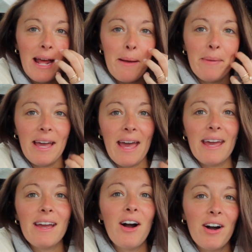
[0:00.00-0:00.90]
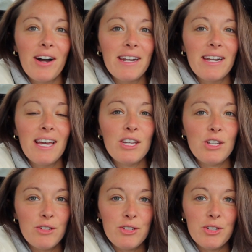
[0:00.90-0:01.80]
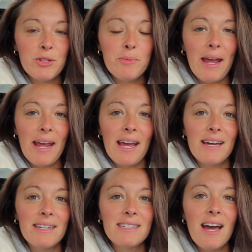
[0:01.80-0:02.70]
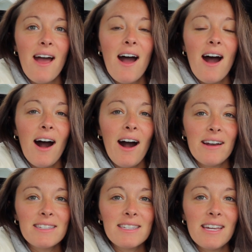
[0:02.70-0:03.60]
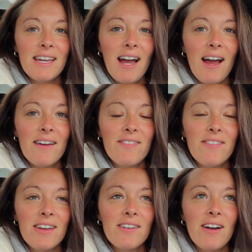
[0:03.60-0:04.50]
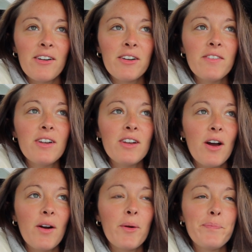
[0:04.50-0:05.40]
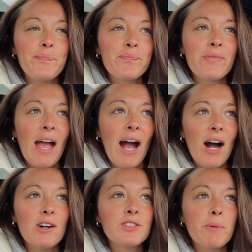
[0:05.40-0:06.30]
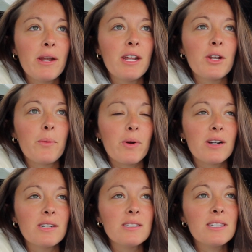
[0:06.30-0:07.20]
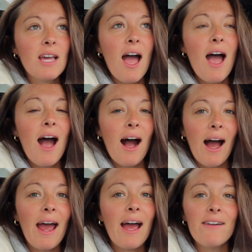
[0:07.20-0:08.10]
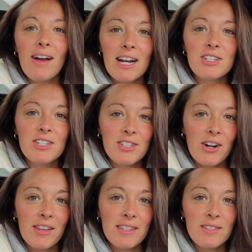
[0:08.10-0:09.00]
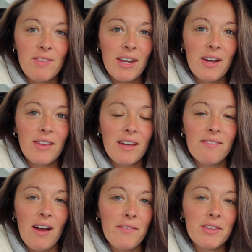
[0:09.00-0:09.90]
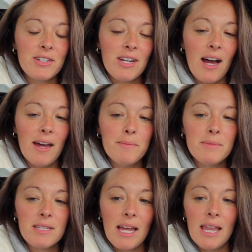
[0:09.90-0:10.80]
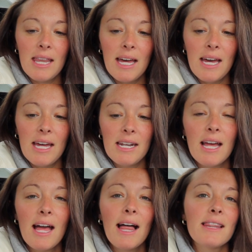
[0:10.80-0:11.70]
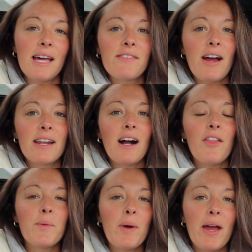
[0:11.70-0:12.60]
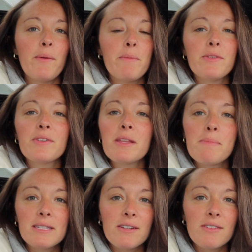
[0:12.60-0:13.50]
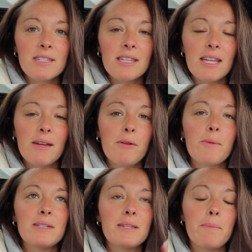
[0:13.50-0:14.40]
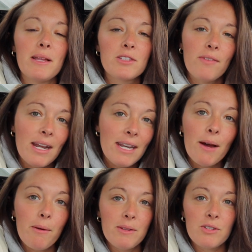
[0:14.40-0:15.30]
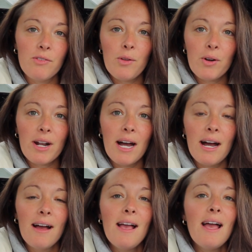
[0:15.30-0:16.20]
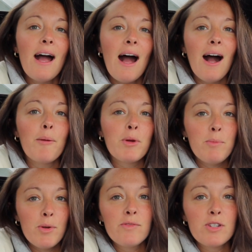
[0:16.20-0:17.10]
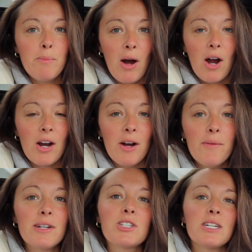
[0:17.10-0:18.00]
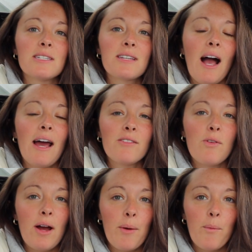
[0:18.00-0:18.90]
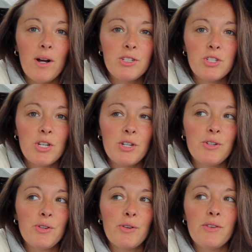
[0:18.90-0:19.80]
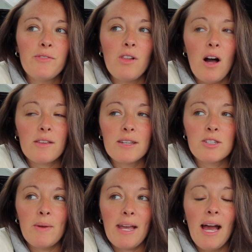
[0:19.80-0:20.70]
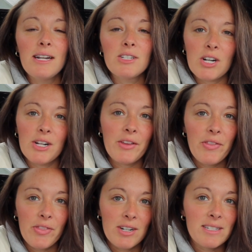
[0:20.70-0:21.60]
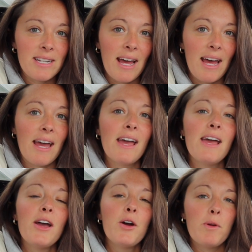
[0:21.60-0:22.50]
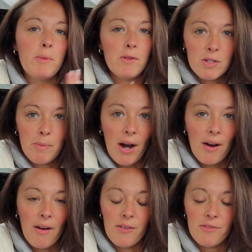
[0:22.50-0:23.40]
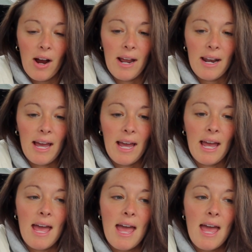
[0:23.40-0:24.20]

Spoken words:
MIA on YouTube, and honestly, I don't even know how to put it into words. I have actually started this video like 5 other times, and then life kind of got in the way. We've been really busy recently. We went to Pennsylvania, we went to Florida, we moved tomorrow, which is kind of why I want to vlog this weekend. It's currently Thursday. We move tomorrow on Friday.